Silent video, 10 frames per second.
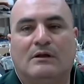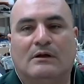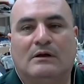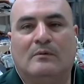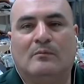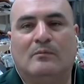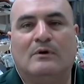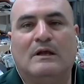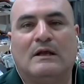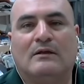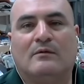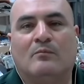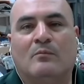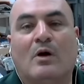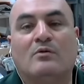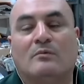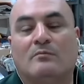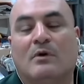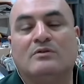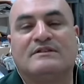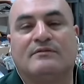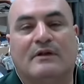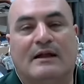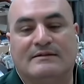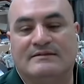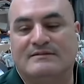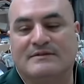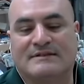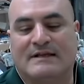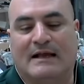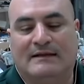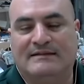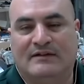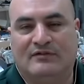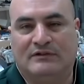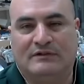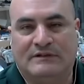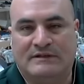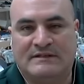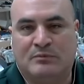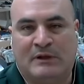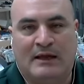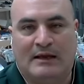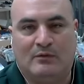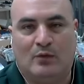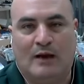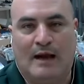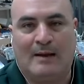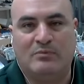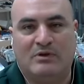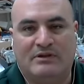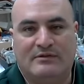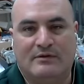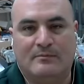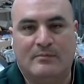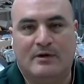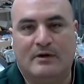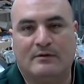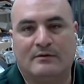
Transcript: um, most of that is scientifically explained what happened to them there.